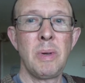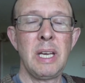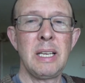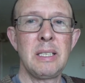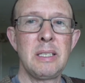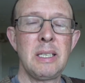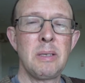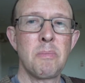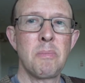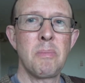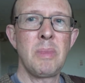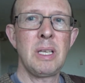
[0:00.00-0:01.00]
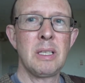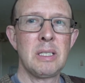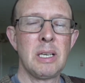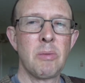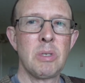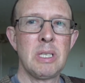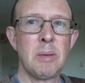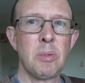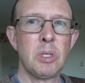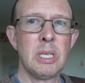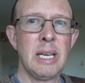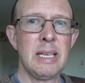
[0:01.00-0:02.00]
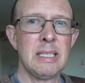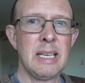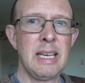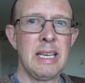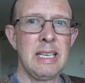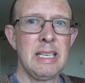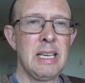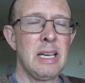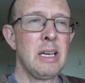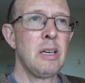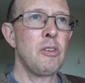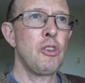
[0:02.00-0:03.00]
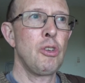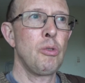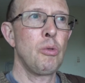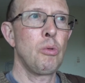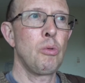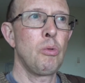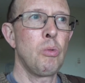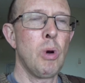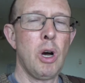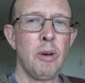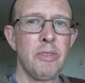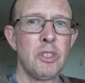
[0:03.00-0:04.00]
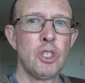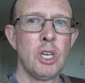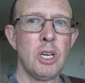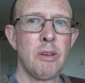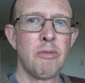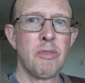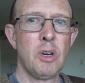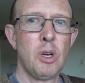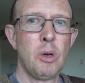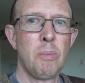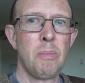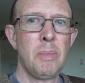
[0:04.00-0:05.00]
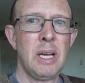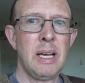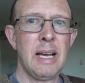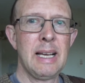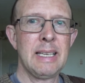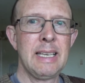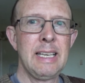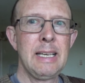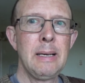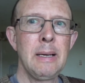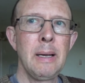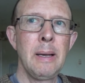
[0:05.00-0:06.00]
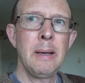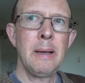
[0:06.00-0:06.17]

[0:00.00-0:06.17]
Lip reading: it did mean that I was able to get a new office chair from IKEA,